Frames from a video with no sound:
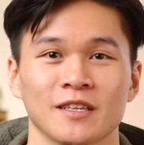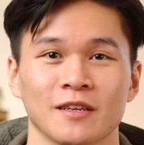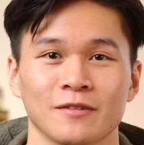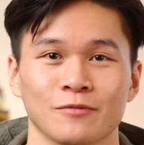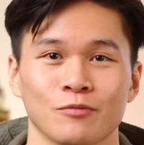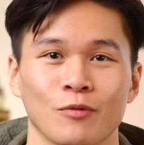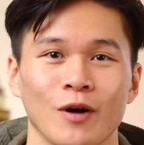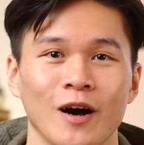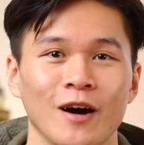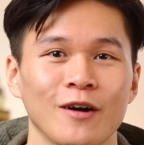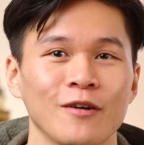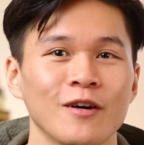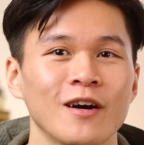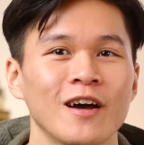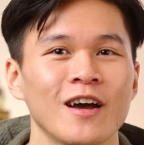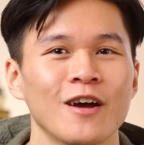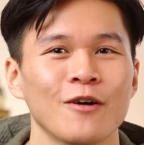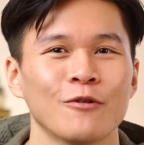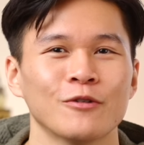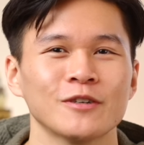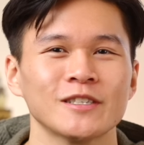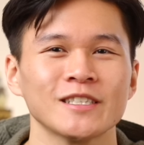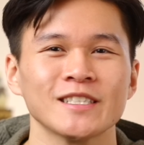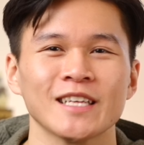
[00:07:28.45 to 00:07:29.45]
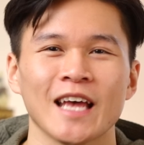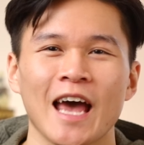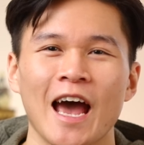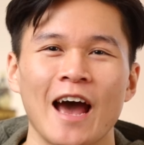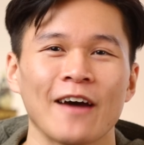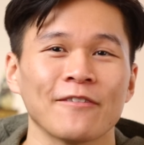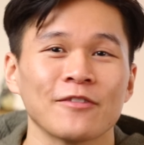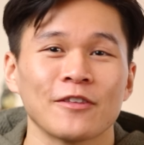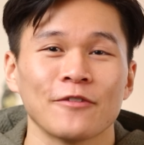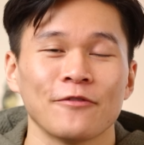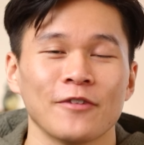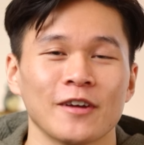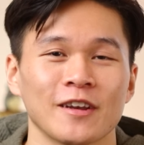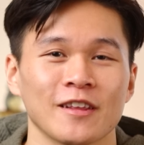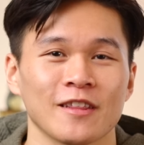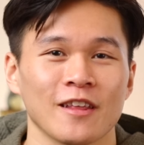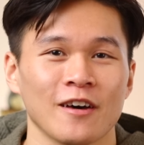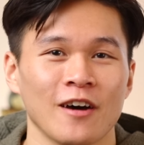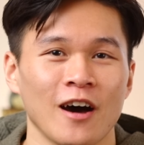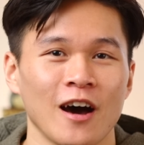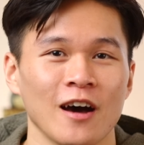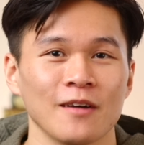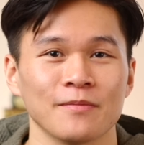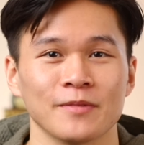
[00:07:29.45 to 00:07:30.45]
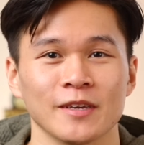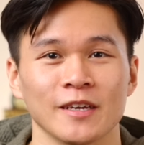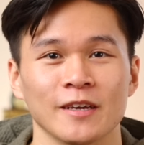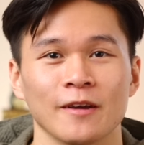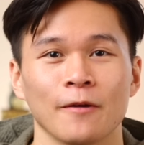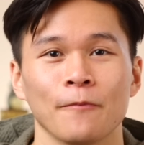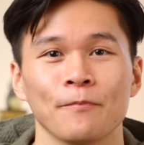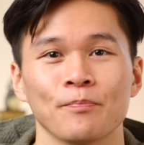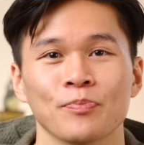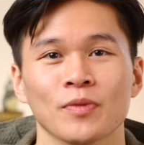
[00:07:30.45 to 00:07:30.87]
as well, which is half the fun of the hobby.